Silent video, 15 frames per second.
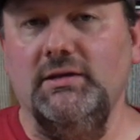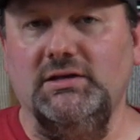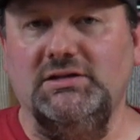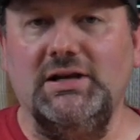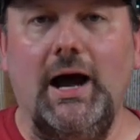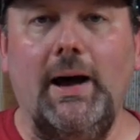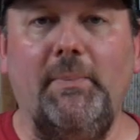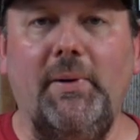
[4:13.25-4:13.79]
the
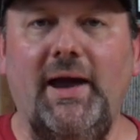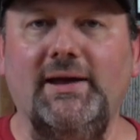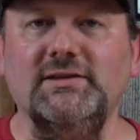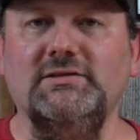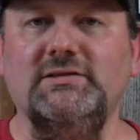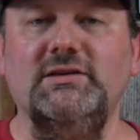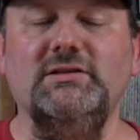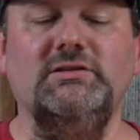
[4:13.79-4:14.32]
top hat
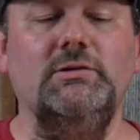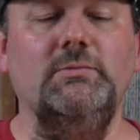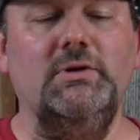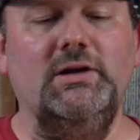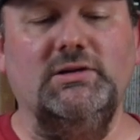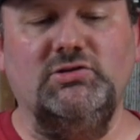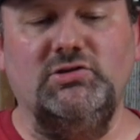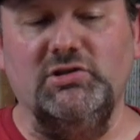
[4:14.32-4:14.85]
system,
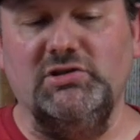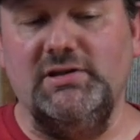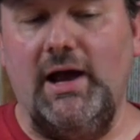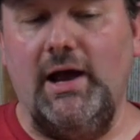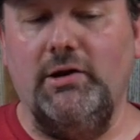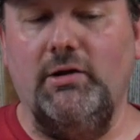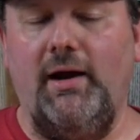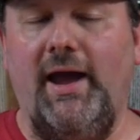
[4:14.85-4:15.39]
it's just
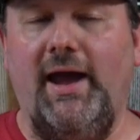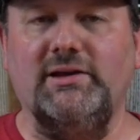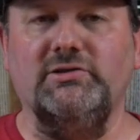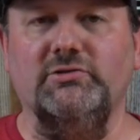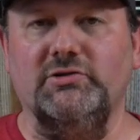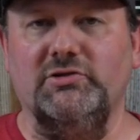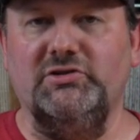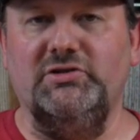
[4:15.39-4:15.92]
now your
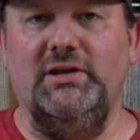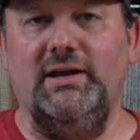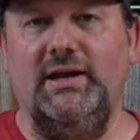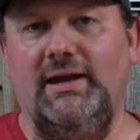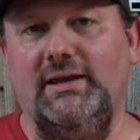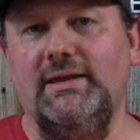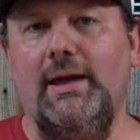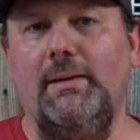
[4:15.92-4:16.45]
axles are sitting
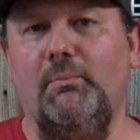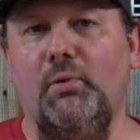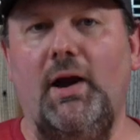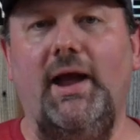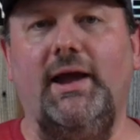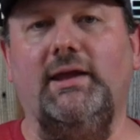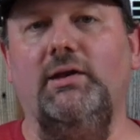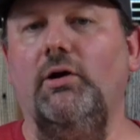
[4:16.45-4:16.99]
in that
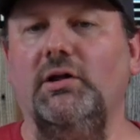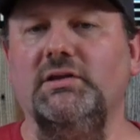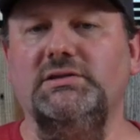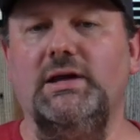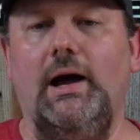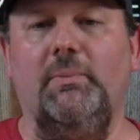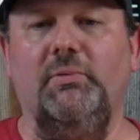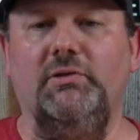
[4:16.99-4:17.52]
bracket on
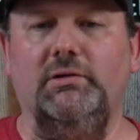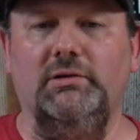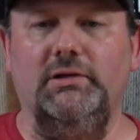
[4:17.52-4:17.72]
top of the